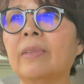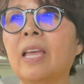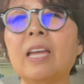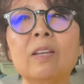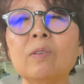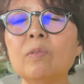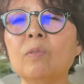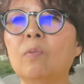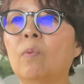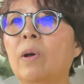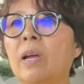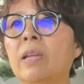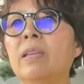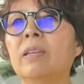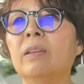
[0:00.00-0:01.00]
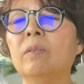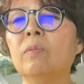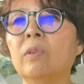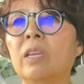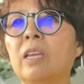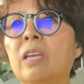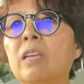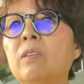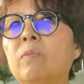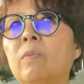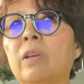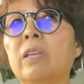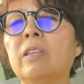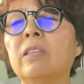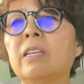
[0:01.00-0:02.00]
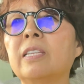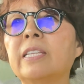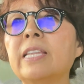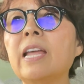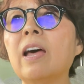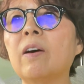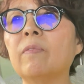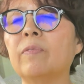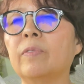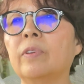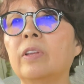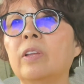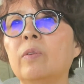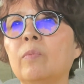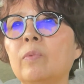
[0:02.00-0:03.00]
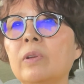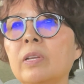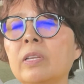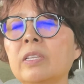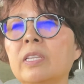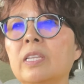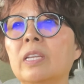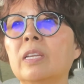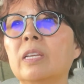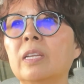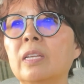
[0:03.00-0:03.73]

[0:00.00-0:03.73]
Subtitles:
I don't know why. Okay, anyway, the staff was